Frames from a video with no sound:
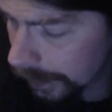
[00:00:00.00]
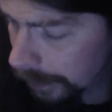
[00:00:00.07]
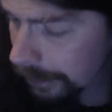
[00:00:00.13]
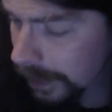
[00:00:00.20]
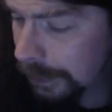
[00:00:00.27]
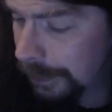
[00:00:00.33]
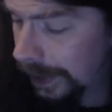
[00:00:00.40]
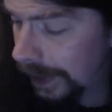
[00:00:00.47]

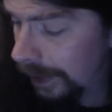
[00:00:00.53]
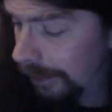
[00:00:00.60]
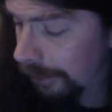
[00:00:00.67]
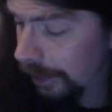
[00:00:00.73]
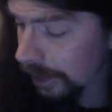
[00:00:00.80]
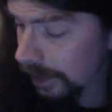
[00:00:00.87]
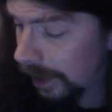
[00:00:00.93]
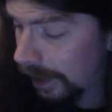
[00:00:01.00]
I mean, hey,
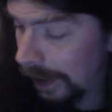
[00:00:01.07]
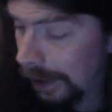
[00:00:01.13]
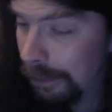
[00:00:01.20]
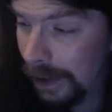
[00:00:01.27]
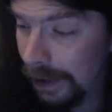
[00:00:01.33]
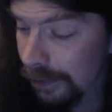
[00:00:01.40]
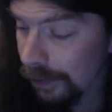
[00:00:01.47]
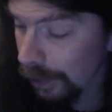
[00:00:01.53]
fuck that. I
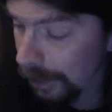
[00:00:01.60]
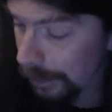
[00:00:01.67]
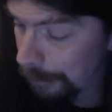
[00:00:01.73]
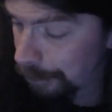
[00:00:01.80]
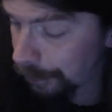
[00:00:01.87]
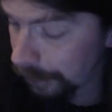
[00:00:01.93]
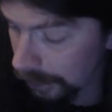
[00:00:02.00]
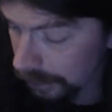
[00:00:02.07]
pay for it.
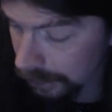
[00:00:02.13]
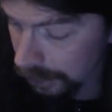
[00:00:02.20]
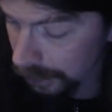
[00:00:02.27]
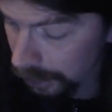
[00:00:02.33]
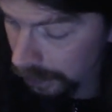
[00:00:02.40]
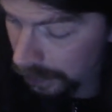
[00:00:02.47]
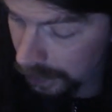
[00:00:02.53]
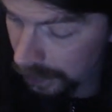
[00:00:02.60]

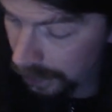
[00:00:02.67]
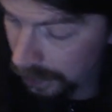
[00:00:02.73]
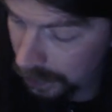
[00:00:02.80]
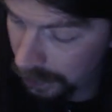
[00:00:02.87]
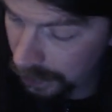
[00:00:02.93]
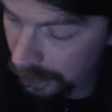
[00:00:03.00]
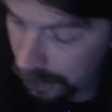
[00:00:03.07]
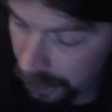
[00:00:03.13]
So...
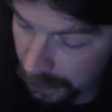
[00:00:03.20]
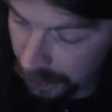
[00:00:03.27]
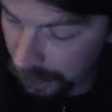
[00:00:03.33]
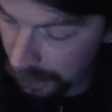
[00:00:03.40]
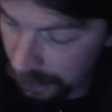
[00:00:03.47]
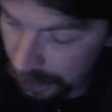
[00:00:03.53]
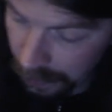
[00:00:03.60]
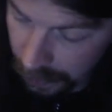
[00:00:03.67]

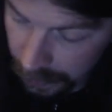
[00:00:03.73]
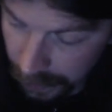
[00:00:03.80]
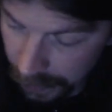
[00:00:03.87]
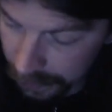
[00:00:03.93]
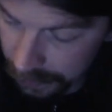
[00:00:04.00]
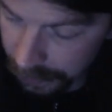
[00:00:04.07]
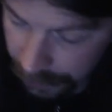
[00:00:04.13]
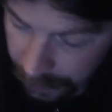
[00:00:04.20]
Hey
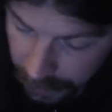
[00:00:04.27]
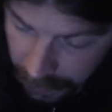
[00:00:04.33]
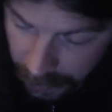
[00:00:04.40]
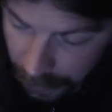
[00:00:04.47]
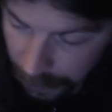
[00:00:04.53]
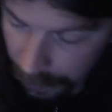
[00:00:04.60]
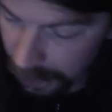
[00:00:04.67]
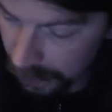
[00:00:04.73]
guys, if you're gonna
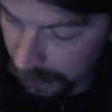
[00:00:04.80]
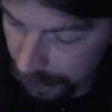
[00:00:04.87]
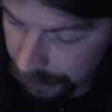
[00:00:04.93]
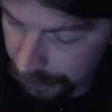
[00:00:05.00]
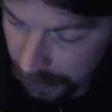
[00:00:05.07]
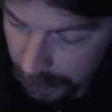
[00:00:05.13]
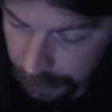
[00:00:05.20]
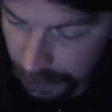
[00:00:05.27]
give me
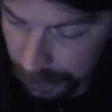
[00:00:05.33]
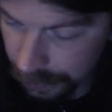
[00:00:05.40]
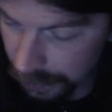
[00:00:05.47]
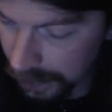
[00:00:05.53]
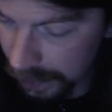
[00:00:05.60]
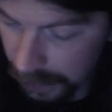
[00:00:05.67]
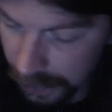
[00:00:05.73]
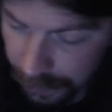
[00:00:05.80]
100 up, 100
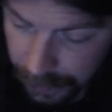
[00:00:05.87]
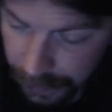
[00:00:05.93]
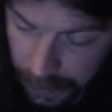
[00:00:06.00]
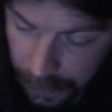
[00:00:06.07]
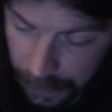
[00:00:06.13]
down even,